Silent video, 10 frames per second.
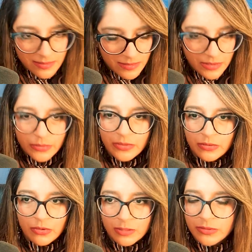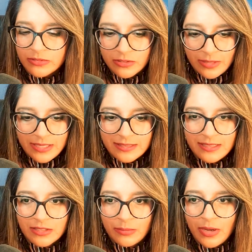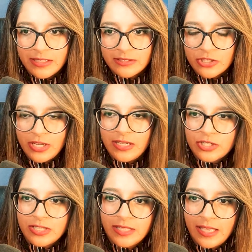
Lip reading: their hormones are racing, their bodies are changing,